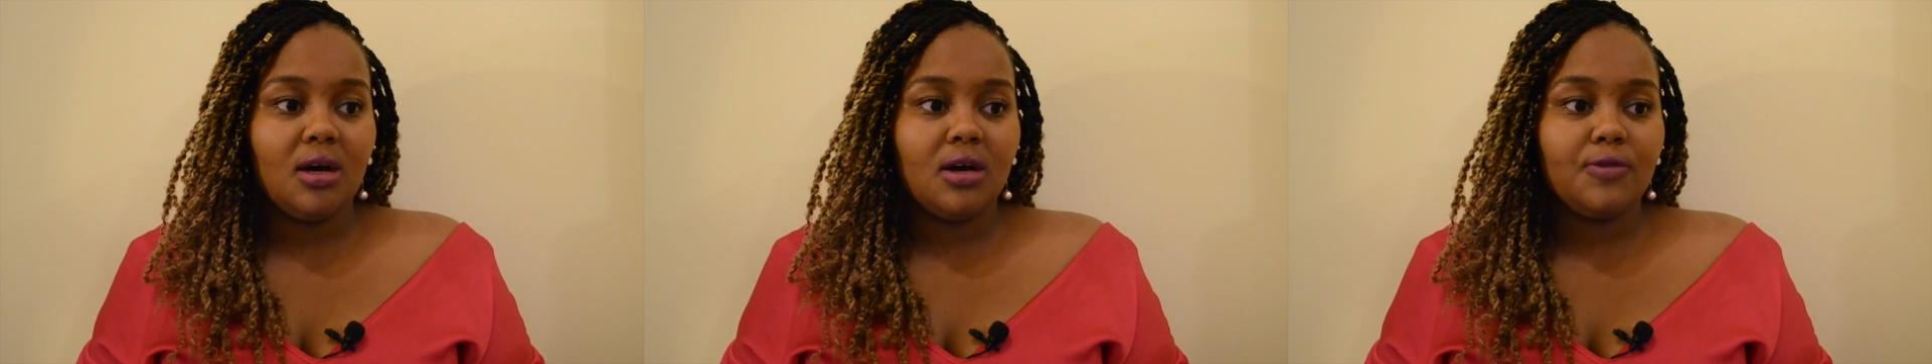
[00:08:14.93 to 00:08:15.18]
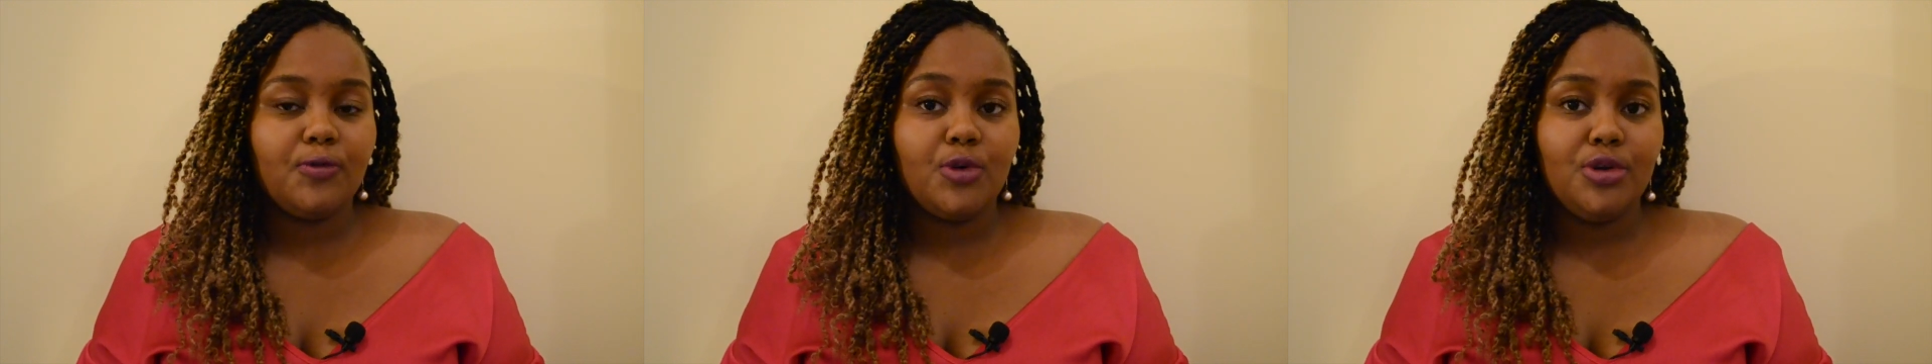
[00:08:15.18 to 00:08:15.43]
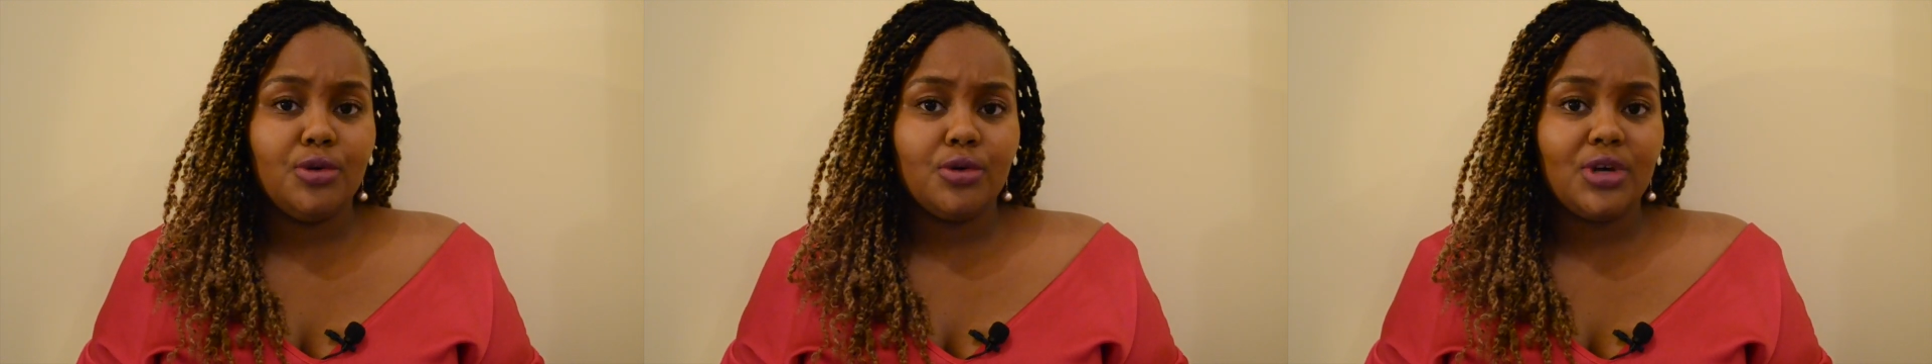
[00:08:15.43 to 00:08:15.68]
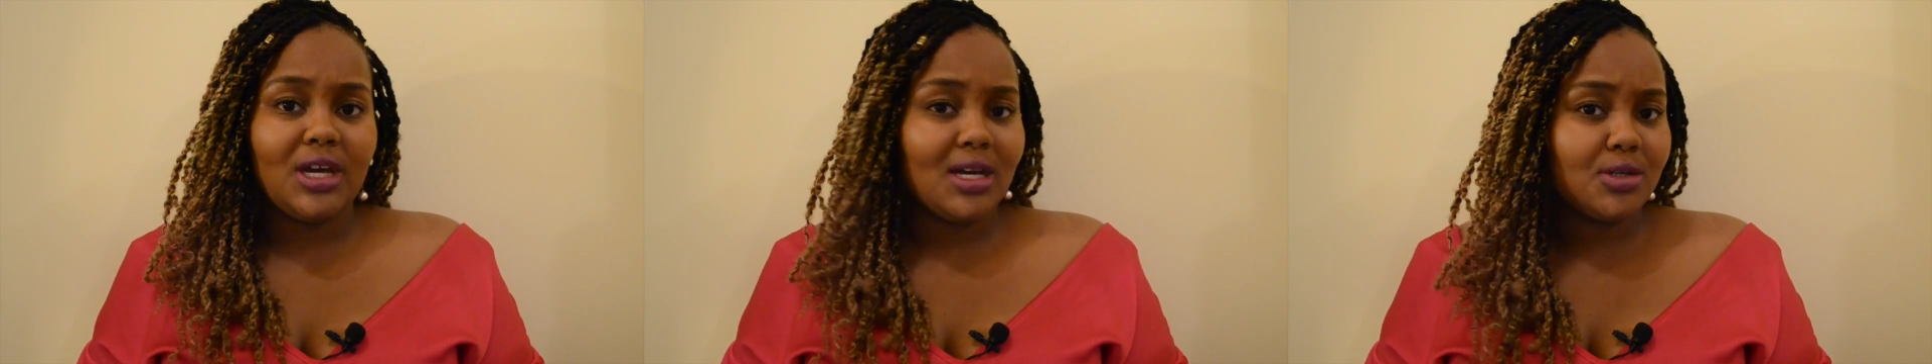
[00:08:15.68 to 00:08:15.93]
for your
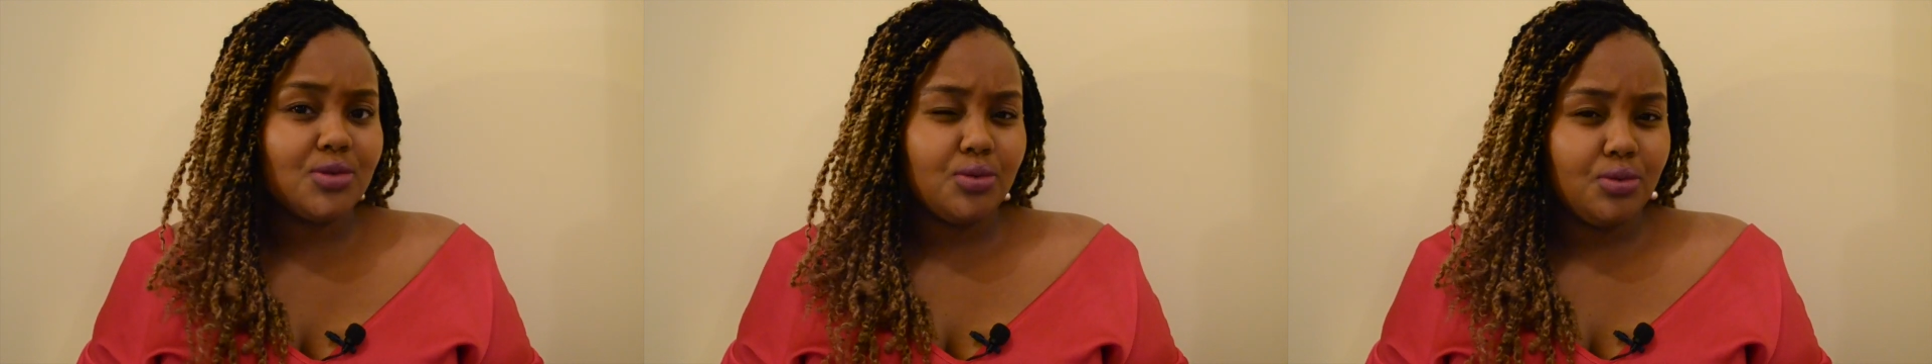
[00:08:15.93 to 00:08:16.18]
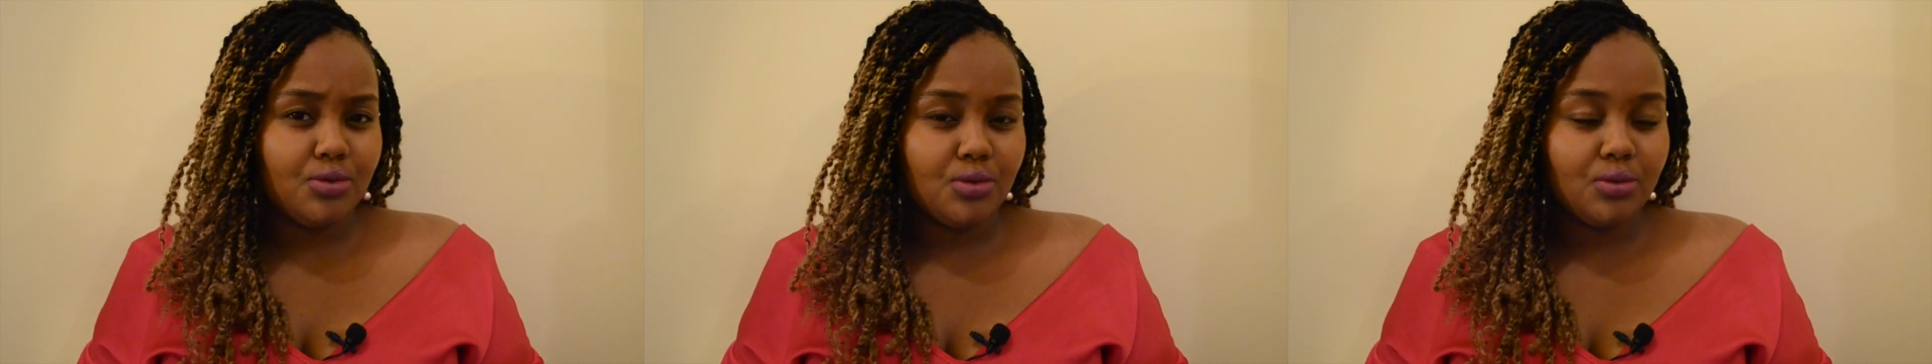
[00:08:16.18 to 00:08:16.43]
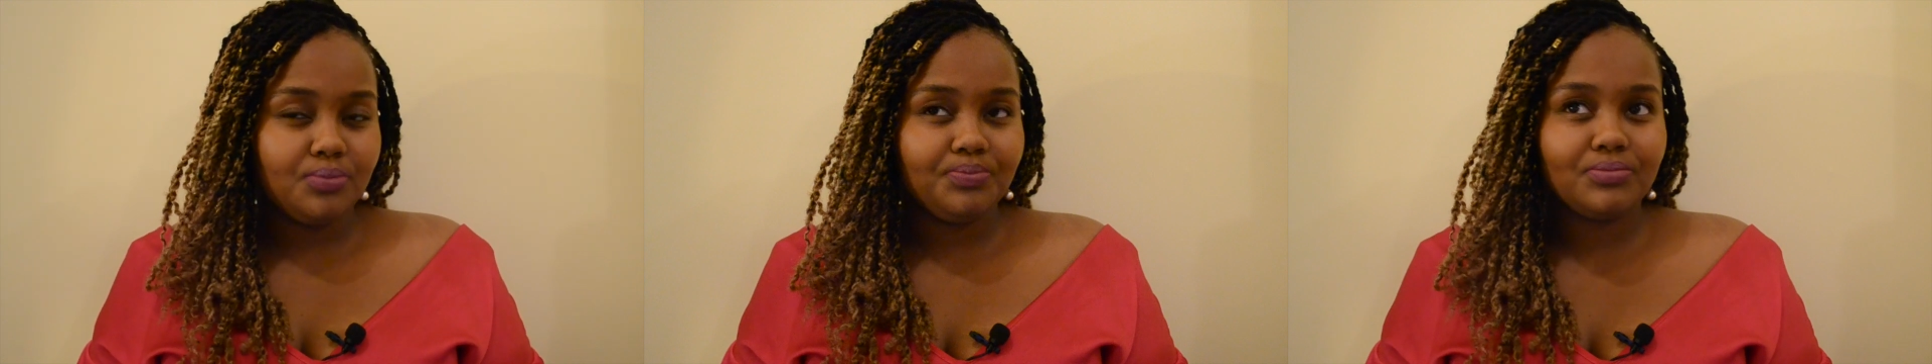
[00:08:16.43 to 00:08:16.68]
hair to grow.